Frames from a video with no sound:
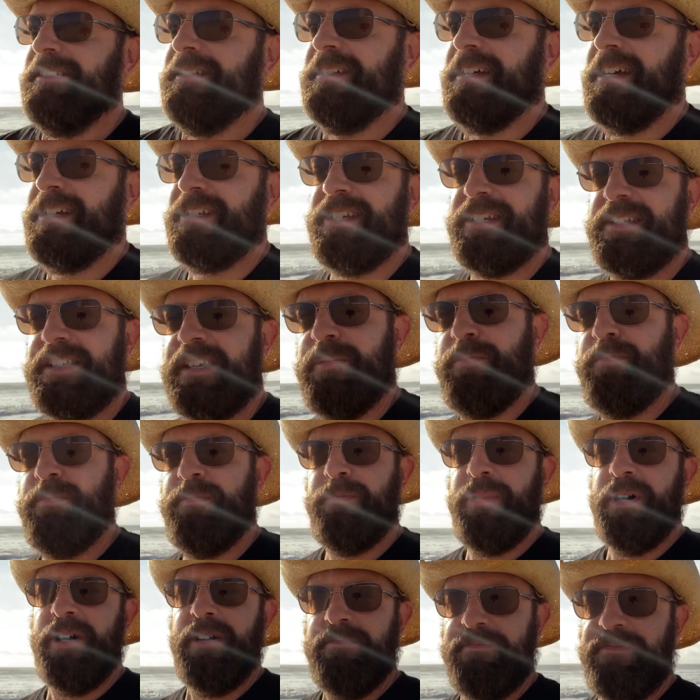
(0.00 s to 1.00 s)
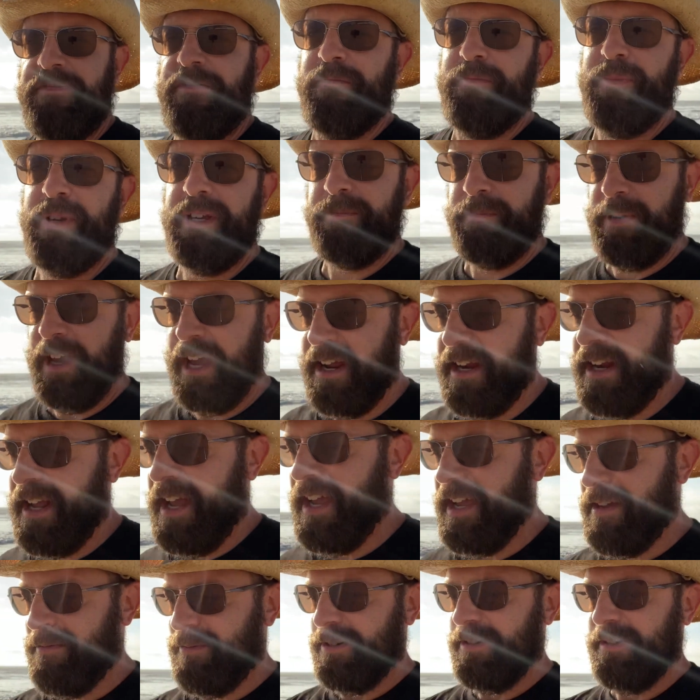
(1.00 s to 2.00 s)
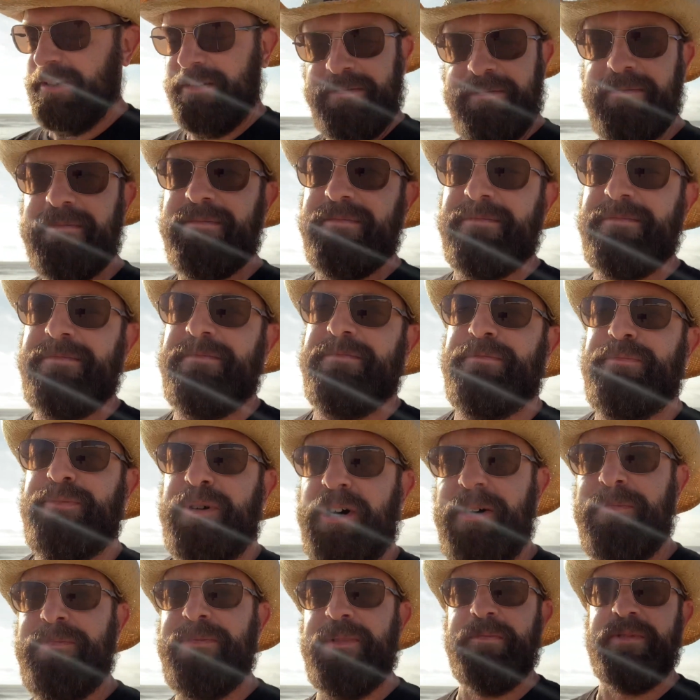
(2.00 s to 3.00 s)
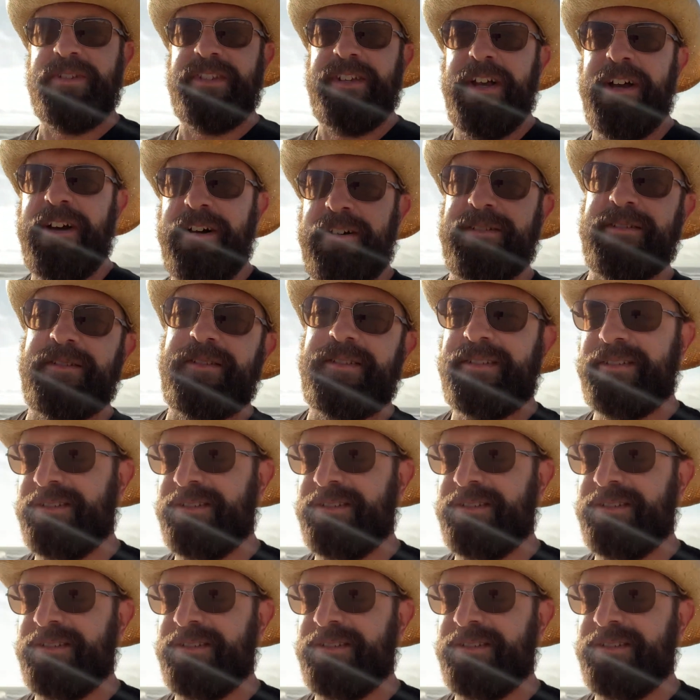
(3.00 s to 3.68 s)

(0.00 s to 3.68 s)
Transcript: not just get pumped for big payday, but pump themselves.